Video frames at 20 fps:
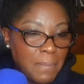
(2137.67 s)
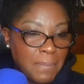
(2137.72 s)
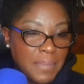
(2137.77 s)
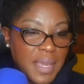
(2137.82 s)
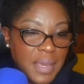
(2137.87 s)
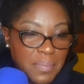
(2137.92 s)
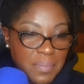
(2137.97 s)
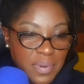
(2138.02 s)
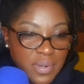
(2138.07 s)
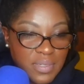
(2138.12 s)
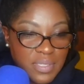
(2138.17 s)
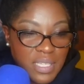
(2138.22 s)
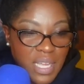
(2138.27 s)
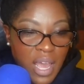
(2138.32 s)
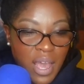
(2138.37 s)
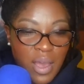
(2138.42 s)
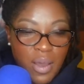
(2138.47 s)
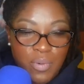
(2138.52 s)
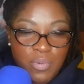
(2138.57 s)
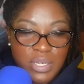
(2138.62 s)
members,
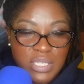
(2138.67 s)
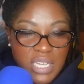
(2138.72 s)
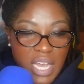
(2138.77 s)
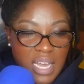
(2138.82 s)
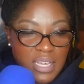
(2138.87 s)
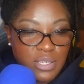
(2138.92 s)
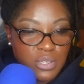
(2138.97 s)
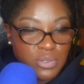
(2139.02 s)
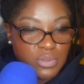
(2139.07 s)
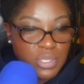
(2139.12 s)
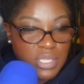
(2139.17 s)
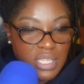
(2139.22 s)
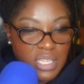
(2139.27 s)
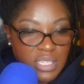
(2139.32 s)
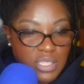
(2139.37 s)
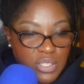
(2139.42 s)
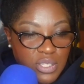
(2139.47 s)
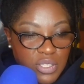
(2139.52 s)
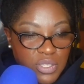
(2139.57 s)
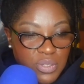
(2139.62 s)
which I used
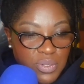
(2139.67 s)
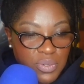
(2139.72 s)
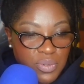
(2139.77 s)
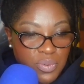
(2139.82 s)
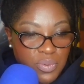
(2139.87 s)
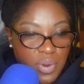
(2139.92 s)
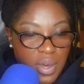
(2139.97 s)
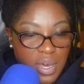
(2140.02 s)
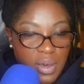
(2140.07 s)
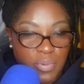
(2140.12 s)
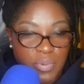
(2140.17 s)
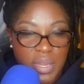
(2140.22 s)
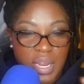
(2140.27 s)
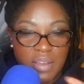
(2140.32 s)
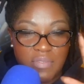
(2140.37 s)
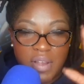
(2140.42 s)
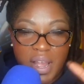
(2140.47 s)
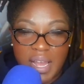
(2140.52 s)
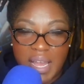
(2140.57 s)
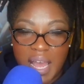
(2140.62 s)
to do uh,
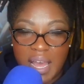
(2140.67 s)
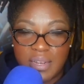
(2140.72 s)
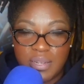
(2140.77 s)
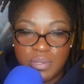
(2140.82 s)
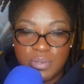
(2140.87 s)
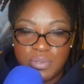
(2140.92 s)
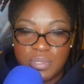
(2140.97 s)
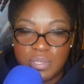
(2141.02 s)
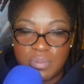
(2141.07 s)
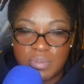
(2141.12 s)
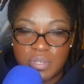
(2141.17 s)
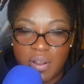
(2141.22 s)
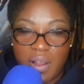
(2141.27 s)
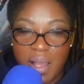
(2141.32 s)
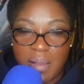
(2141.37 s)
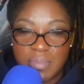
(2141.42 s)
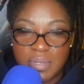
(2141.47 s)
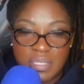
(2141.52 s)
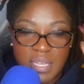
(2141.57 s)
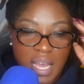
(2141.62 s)
whenever I got new
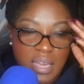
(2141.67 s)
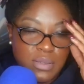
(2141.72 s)
subscribers.